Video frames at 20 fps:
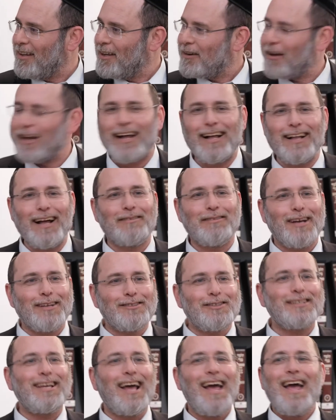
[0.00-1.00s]
I
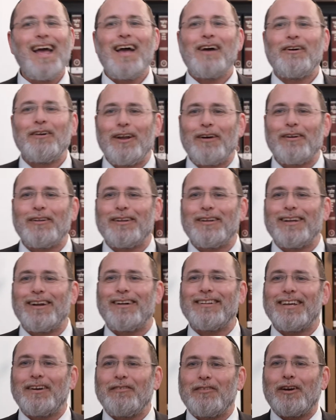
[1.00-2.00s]
just,
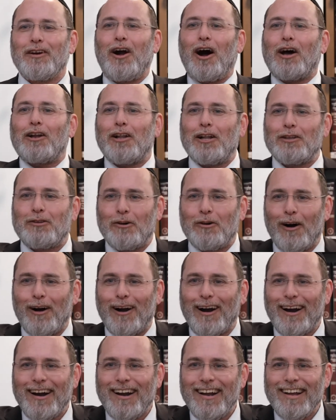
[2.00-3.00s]
the gadol
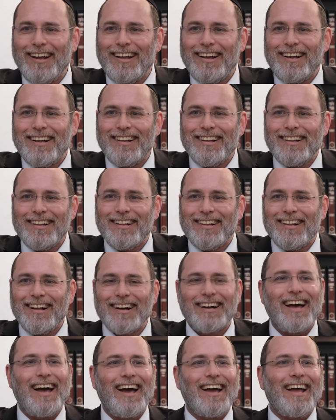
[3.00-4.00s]
ador,
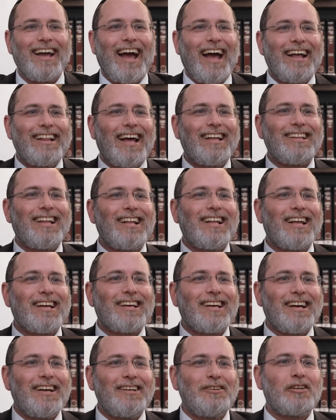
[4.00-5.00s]
okay, and
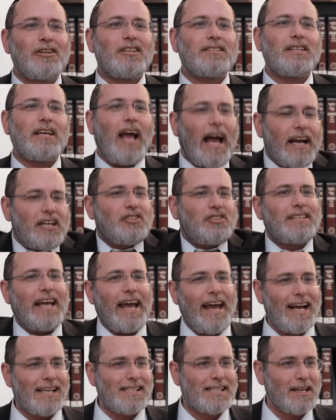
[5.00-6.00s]
like you could just say, I could just
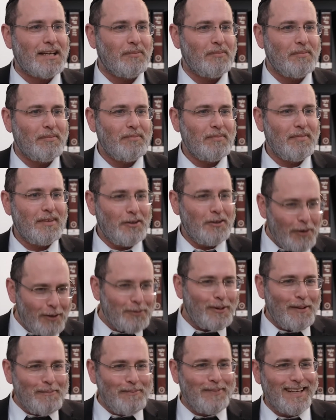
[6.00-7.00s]
ask him. You know
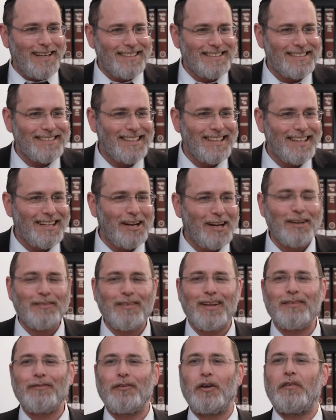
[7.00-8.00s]
what that means?
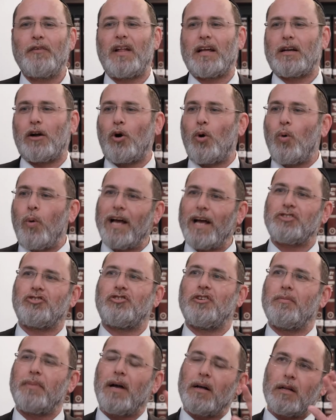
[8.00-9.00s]
If you have like a
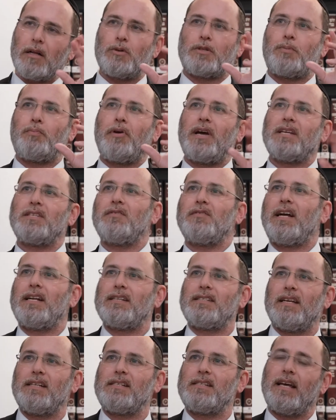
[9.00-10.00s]
question about what the President of the United
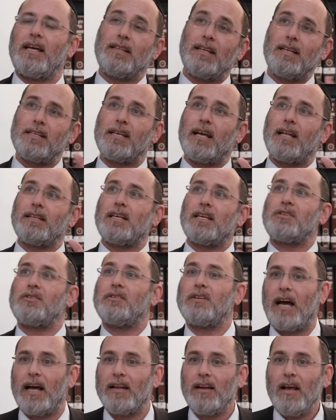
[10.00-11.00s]
States said. Did he say like this
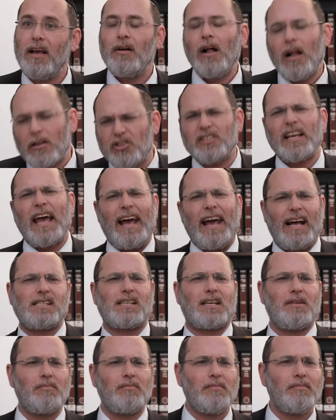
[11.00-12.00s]
or not? I'll just ask him.